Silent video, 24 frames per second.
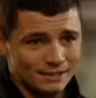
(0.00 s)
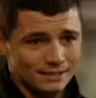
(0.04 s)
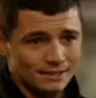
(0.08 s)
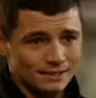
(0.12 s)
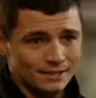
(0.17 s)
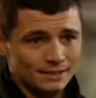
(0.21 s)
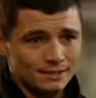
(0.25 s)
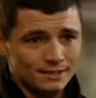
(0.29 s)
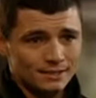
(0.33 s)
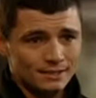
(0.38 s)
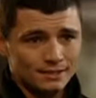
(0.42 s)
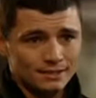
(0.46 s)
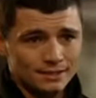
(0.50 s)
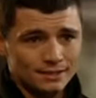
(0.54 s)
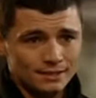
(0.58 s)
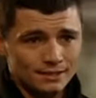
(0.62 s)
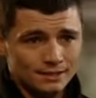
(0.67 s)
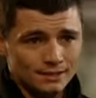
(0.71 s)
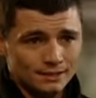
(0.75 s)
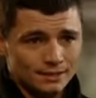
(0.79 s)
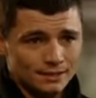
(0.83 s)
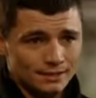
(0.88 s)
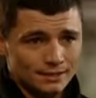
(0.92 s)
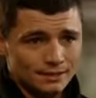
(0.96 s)

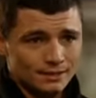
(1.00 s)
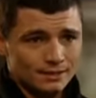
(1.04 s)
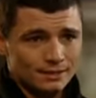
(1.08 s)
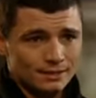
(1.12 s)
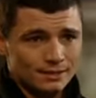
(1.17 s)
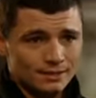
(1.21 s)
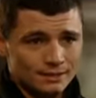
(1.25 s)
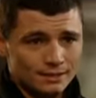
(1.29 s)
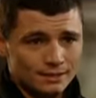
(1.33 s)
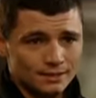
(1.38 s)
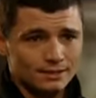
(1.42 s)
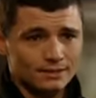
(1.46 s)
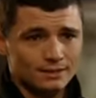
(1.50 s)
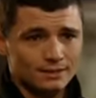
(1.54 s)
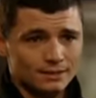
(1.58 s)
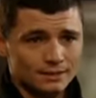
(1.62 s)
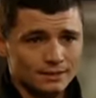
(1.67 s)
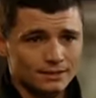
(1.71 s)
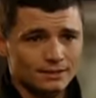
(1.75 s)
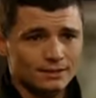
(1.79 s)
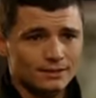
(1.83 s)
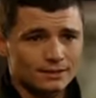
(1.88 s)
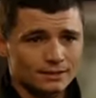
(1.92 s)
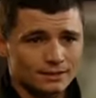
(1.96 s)

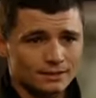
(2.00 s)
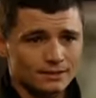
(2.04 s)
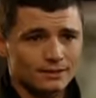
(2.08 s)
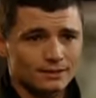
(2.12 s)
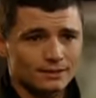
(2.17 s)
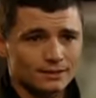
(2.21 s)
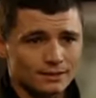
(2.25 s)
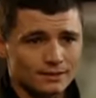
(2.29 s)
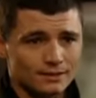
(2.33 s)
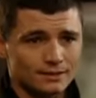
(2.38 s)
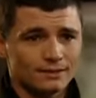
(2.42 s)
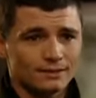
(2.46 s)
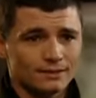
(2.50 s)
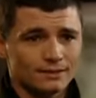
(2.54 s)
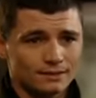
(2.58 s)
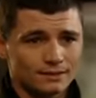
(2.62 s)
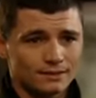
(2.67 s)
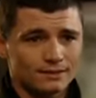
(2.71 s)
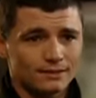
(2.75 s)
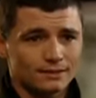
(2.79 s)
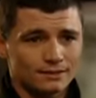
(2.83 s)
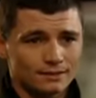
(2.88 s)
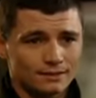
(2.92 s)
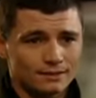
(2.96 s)

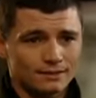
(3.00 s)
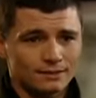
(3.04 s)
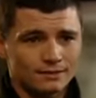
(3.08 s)
No one is speaking in this clip.